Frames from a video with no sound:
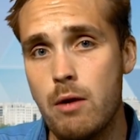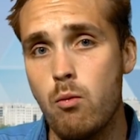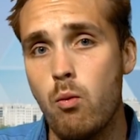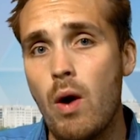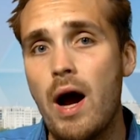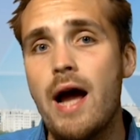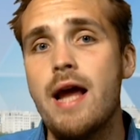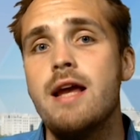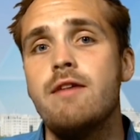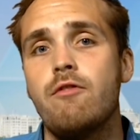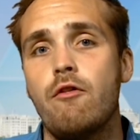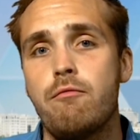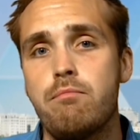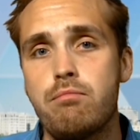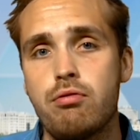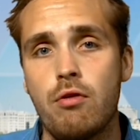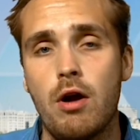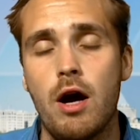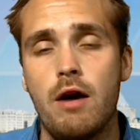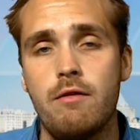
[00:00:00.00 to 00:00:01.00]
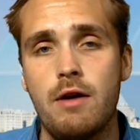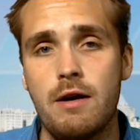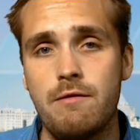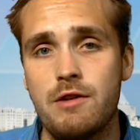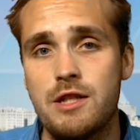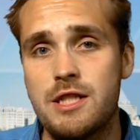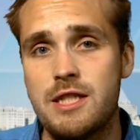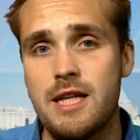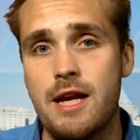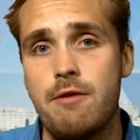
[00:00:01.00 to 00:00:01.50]
wave of
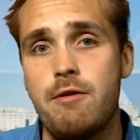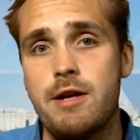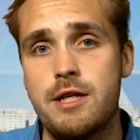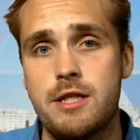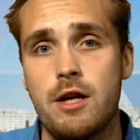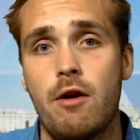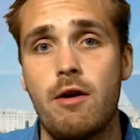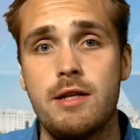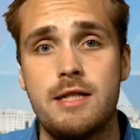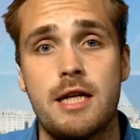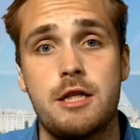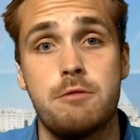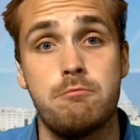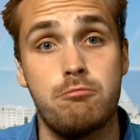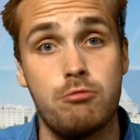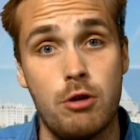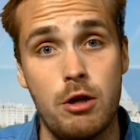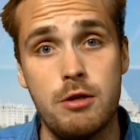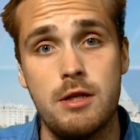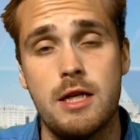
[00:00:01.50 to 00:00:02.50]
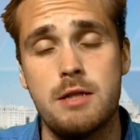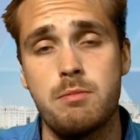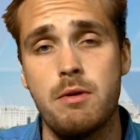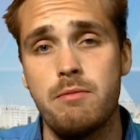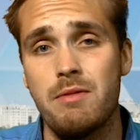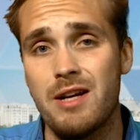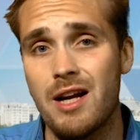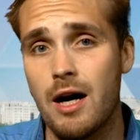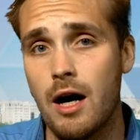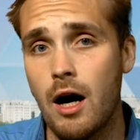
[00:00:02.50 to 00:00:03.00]
a serious direct action protest
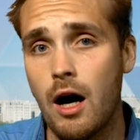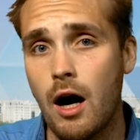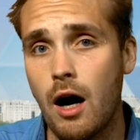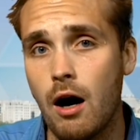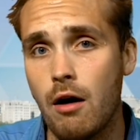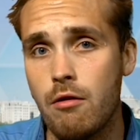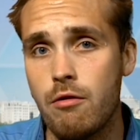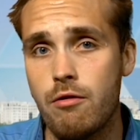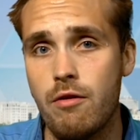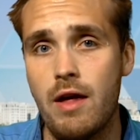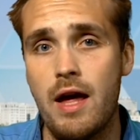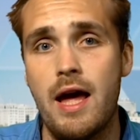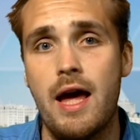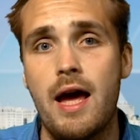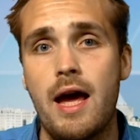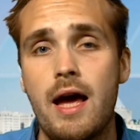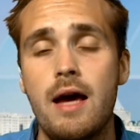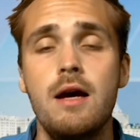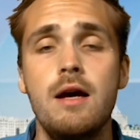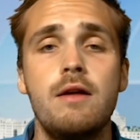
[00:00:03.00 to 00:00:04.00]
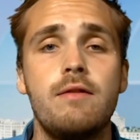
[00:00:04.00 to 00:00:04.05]
movement are there.